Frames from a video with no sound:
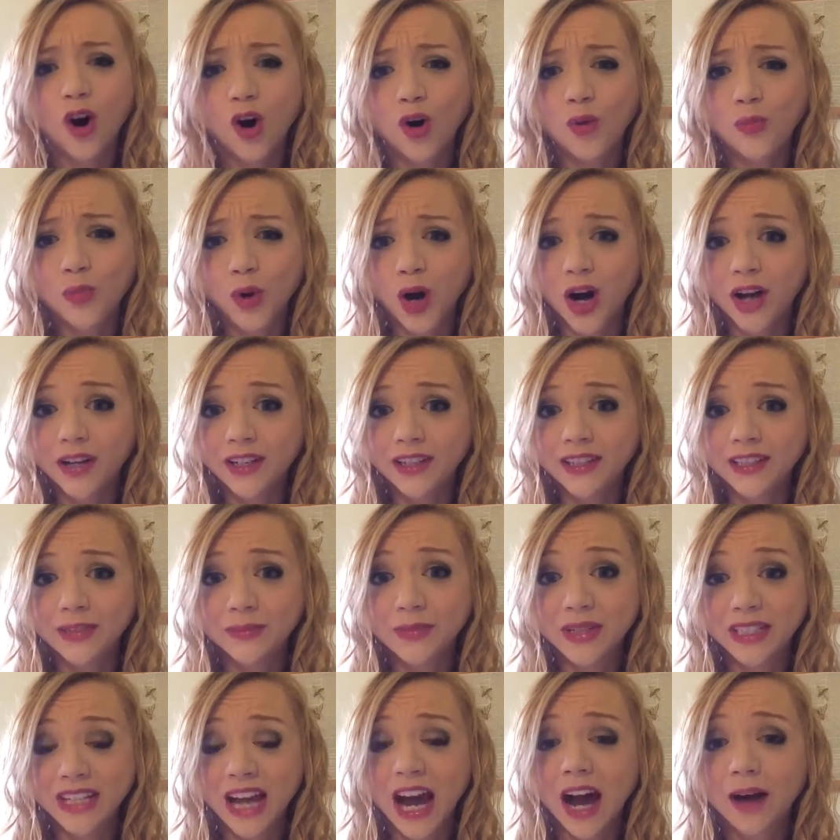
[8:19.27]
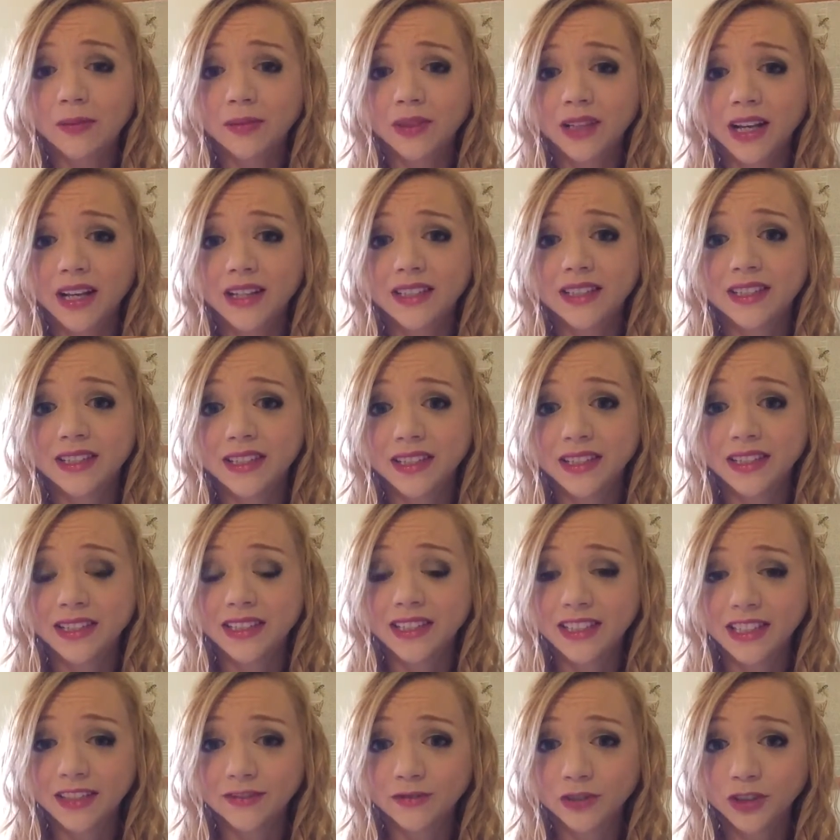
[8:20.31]
all bodies metabolize
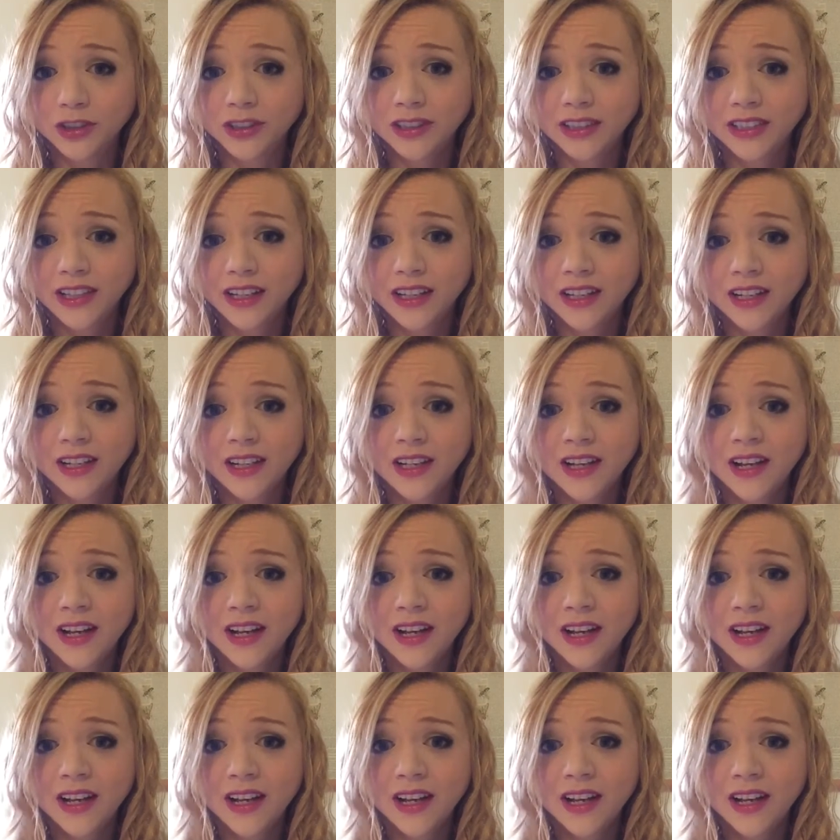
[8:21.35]
things differently,